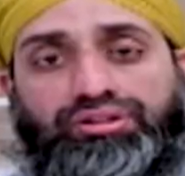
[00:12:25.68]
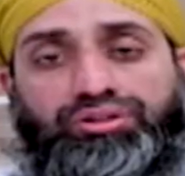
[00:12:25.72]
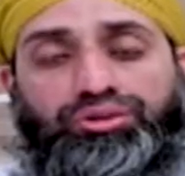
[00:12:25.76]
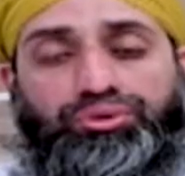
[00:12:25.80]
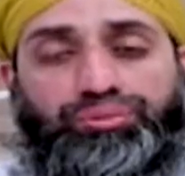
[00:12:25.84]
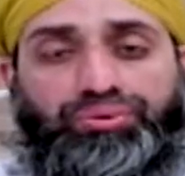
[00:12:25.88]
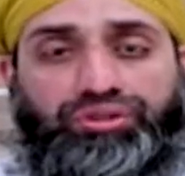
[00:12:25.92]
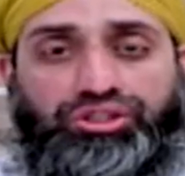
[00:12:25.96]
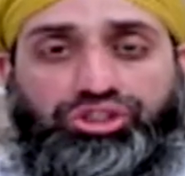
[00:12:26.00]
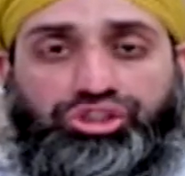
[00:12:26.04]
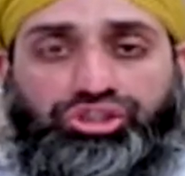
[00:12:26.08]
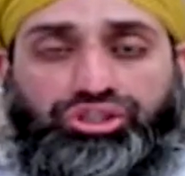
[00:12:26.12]

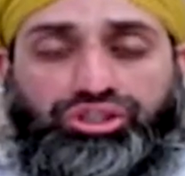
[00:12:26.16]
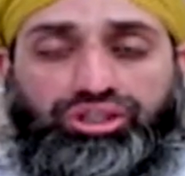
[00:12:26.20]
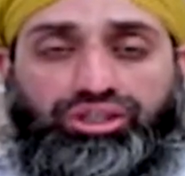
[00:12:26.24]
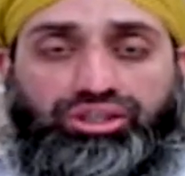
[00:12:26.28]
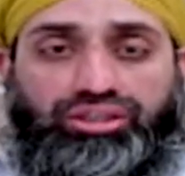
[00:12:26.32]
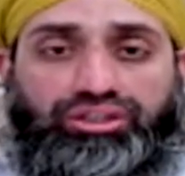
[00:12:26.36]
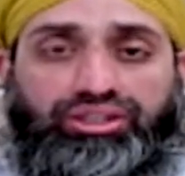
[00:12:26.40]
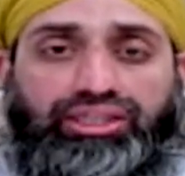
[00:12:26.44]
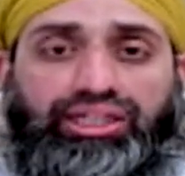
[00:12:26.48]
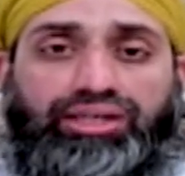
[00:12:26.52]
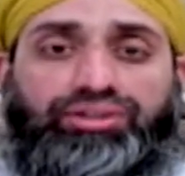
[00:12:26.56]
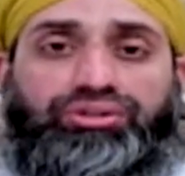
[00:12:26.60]
through which
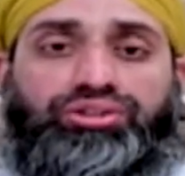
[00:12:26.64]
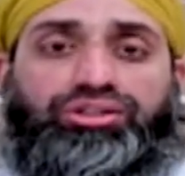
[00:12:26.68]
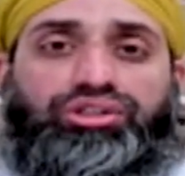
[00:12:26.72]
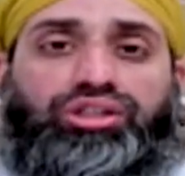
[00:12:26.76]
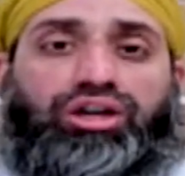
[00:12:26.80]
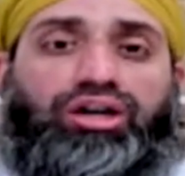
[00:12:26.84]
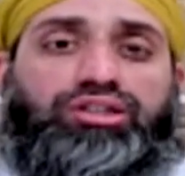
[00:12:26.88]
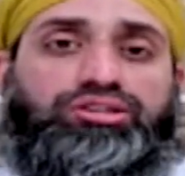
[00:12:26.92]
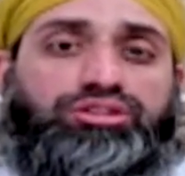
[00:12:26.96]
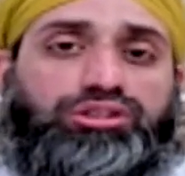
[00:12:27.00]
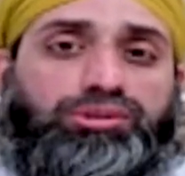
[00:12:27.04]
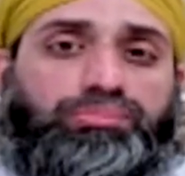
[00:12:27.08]
they could
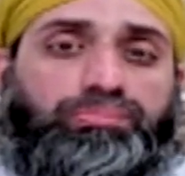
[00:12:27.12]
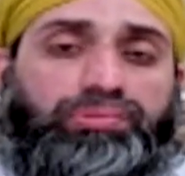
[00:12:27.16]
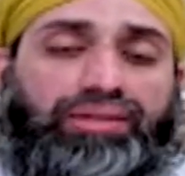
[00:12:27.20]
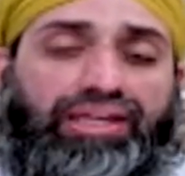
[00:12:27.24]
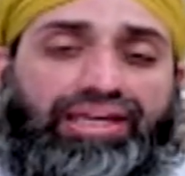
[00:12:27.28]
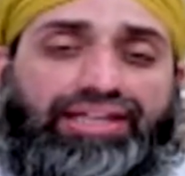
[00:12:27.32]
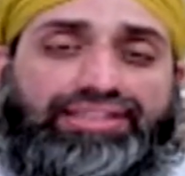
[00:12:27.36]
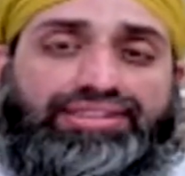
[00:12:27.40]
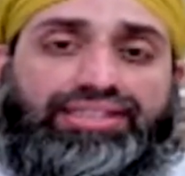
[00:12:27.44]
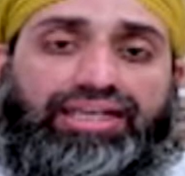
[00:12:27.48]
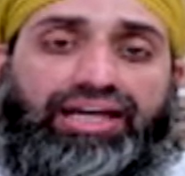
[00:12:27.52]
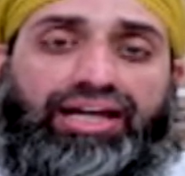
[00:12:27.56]

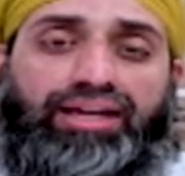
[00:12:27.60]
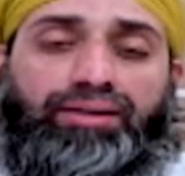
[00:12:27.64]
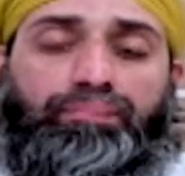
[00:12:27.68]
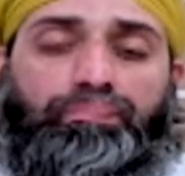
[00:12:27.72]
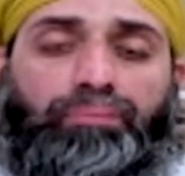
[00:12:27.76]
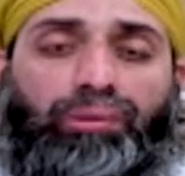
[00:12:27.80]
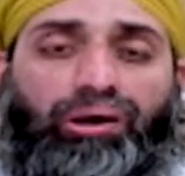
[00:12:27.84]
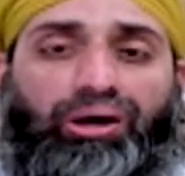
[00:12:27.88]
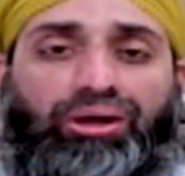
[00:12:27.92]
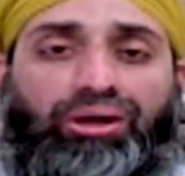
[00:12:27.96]
contemplate and